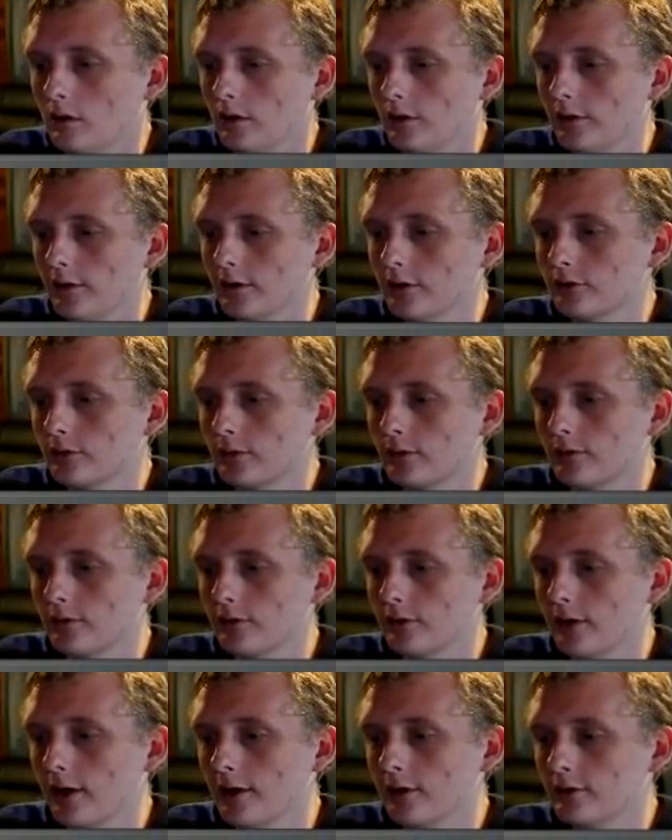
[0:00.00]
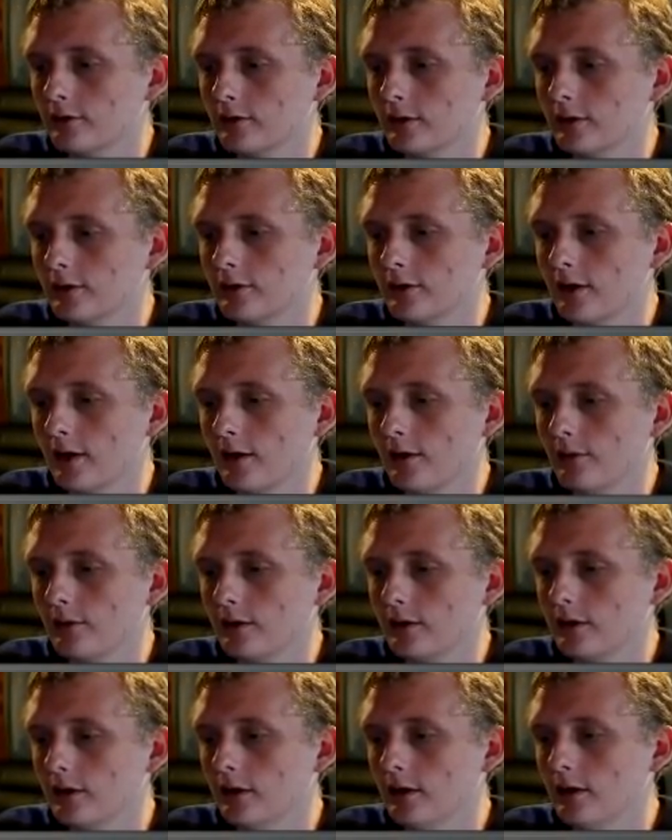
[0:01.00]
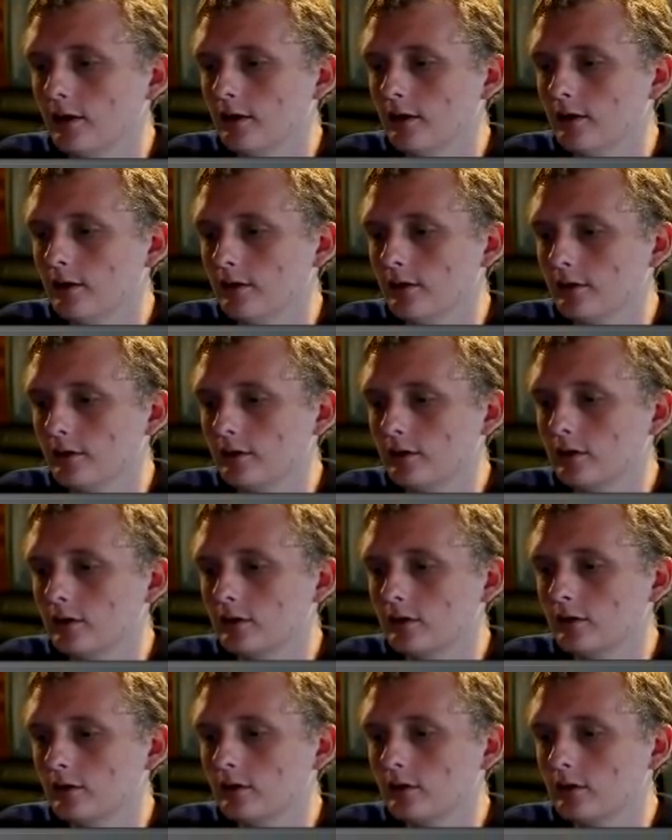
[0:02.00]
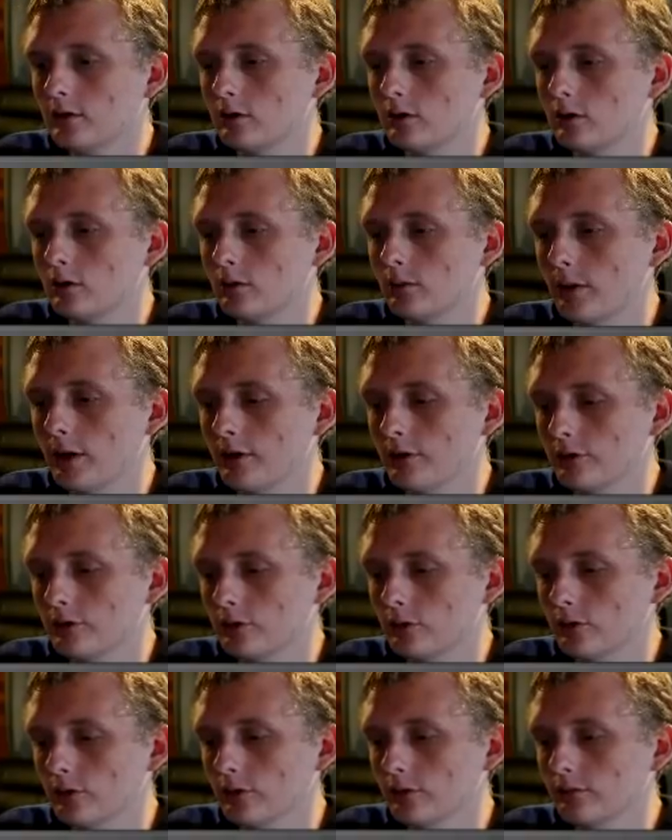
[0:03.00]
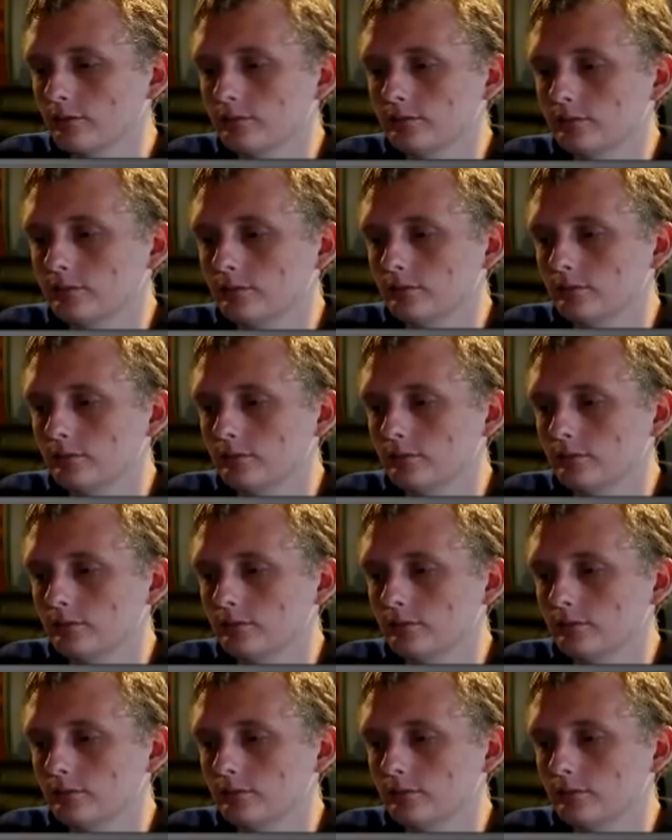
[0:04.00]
Well, there's one of his lacerates. Now we can... Commander's Horn.